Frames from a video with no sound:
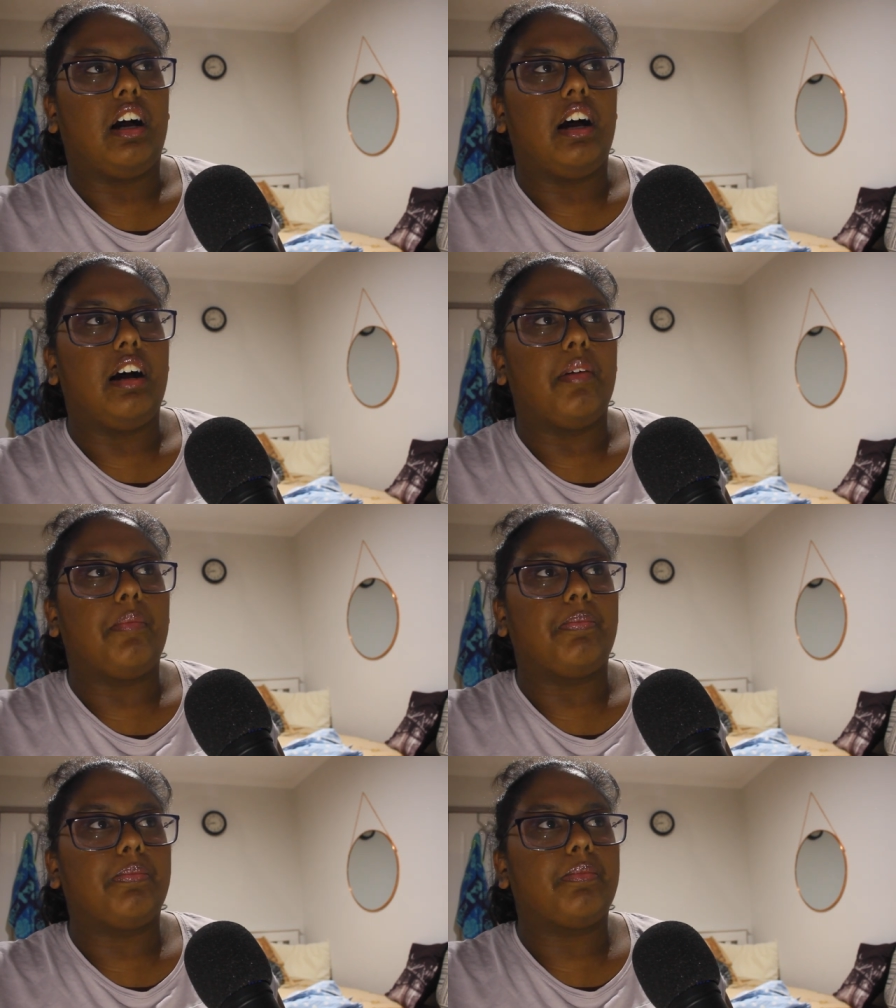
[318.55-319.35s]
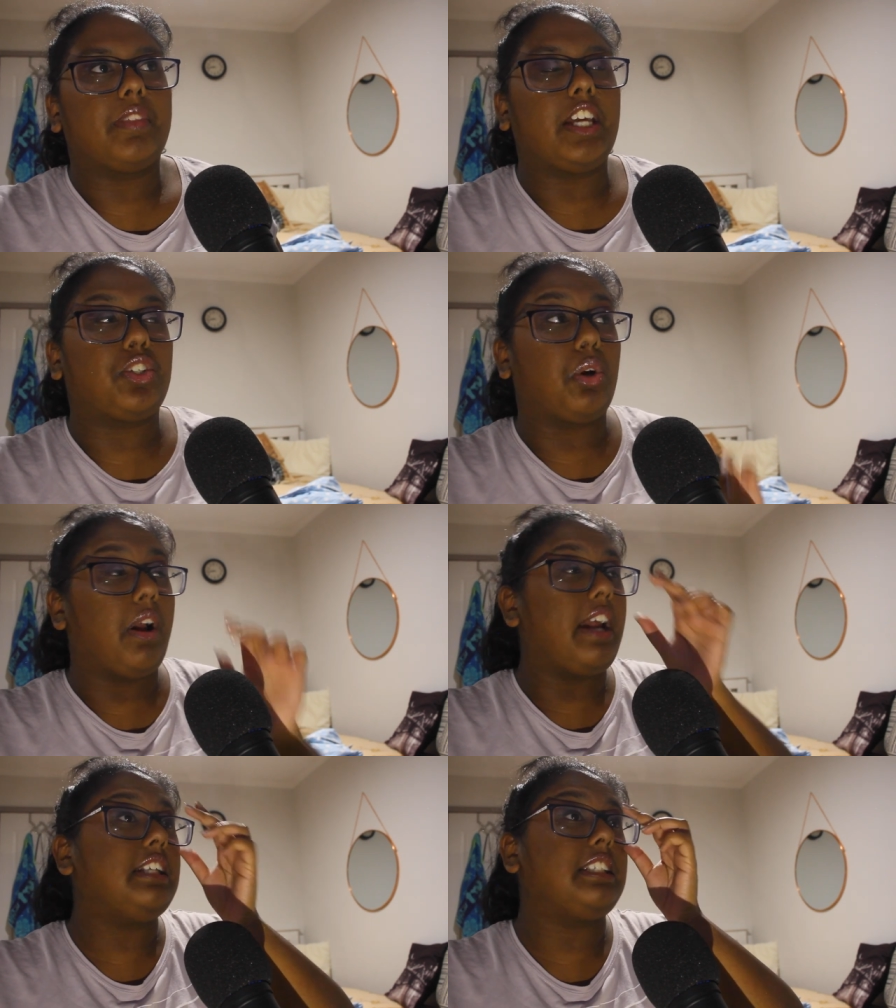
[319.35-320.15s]
they're
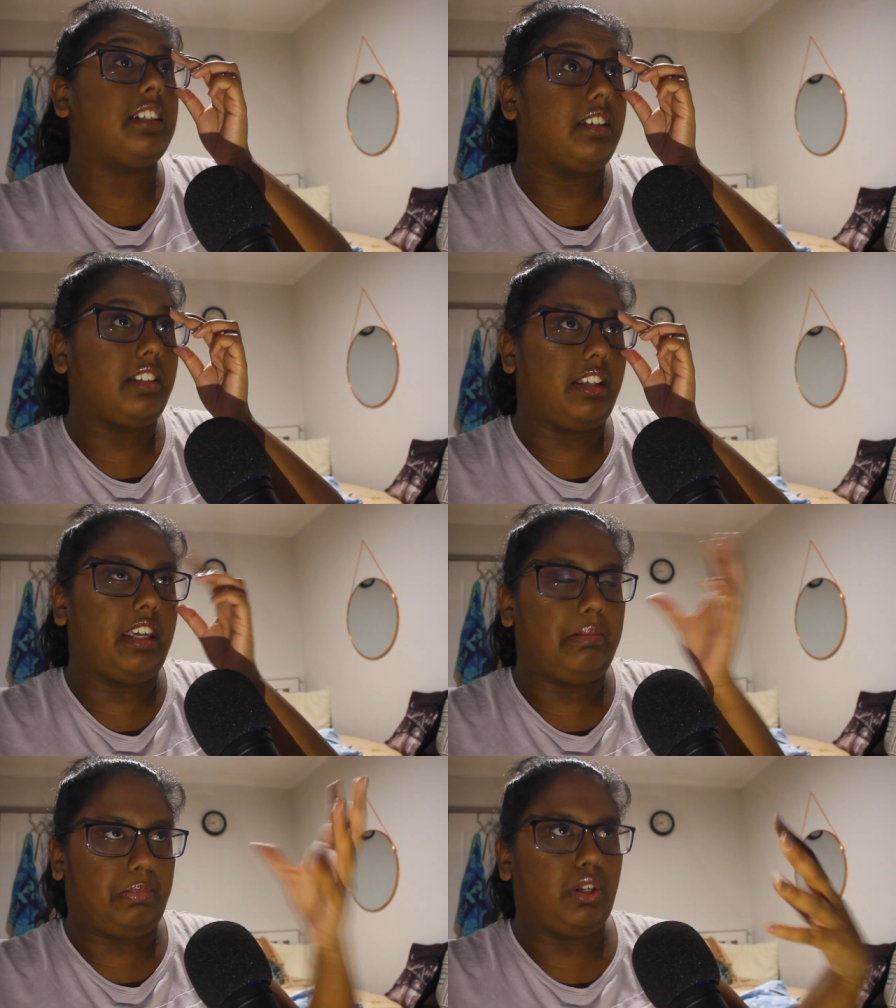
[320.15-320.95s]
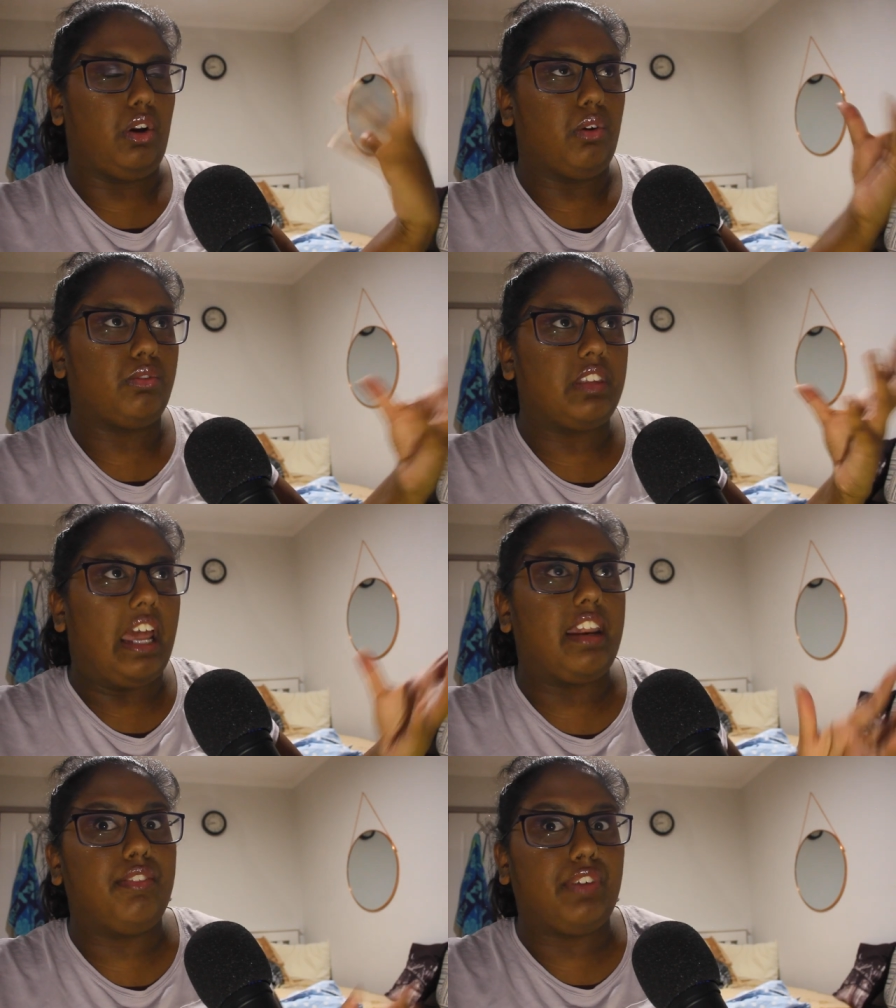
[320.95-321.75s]
trying to keep, you know,
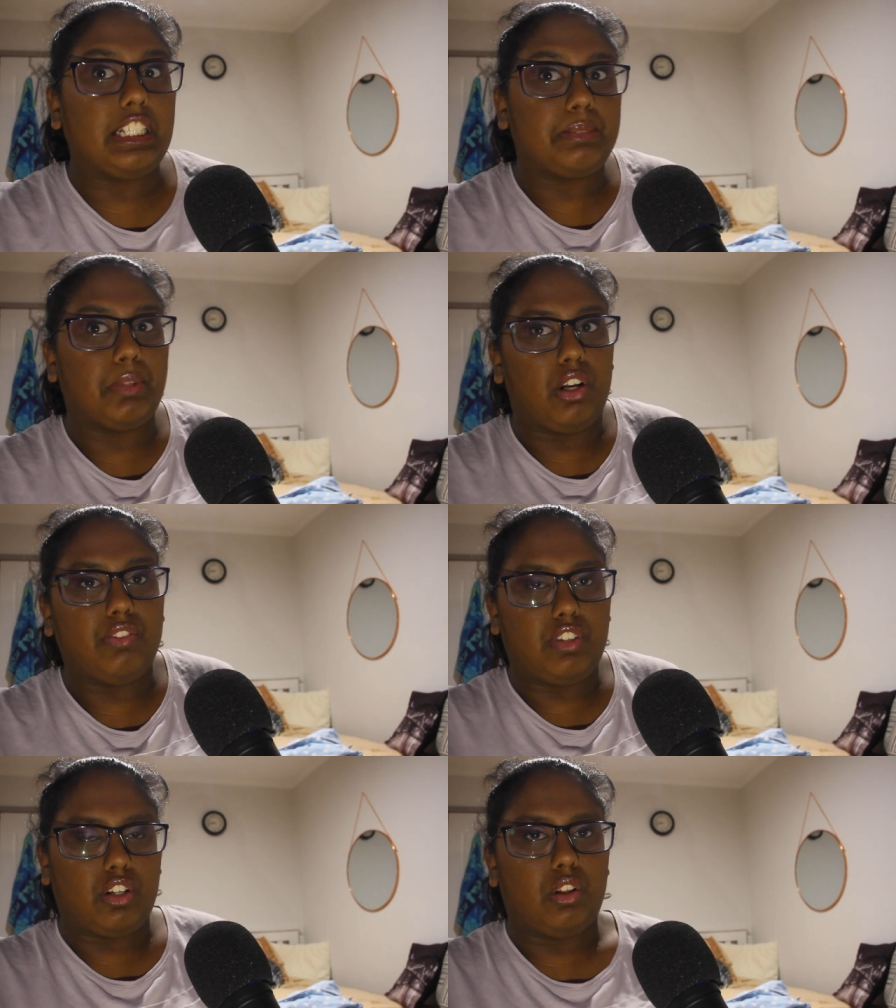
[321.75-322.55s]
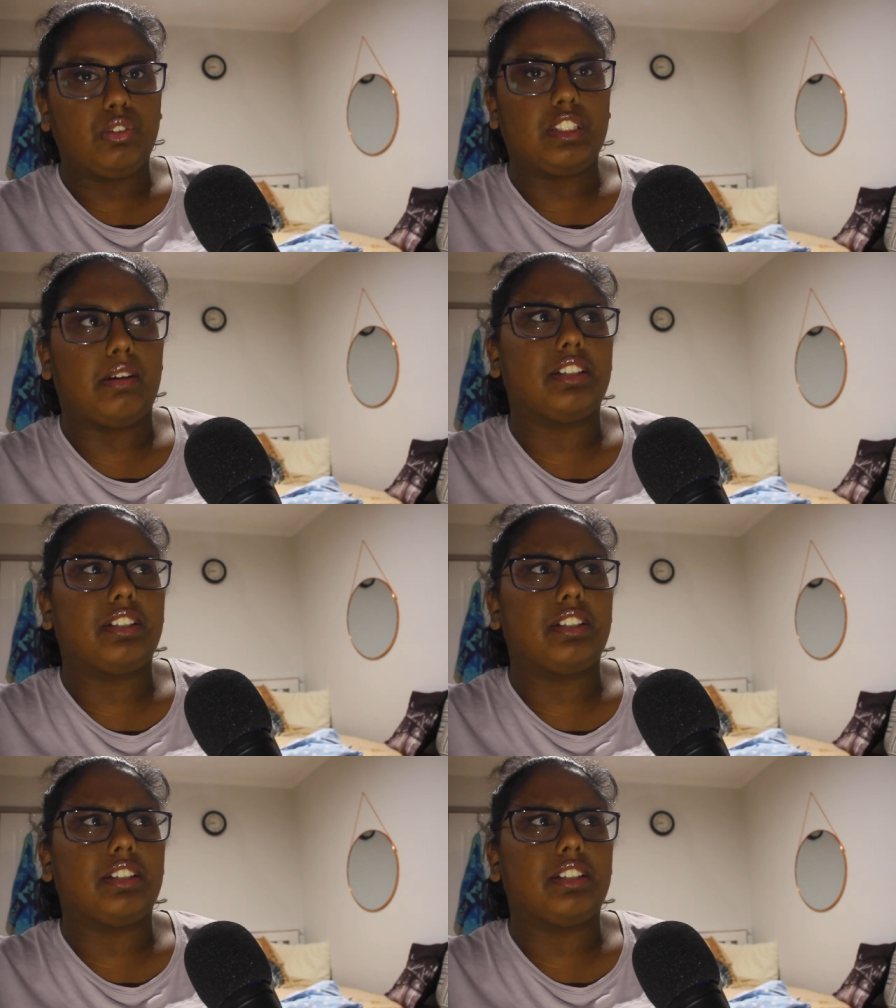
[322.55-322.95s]
that investment of the clones there.